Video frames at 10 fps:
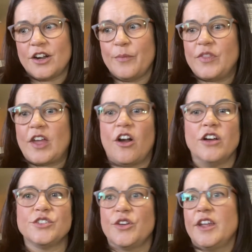but they're
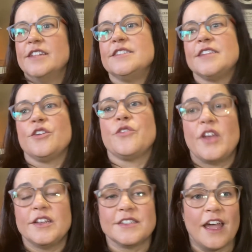also going to consider
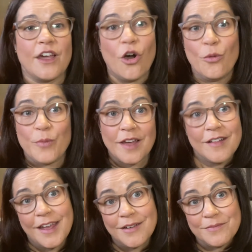things like commingling.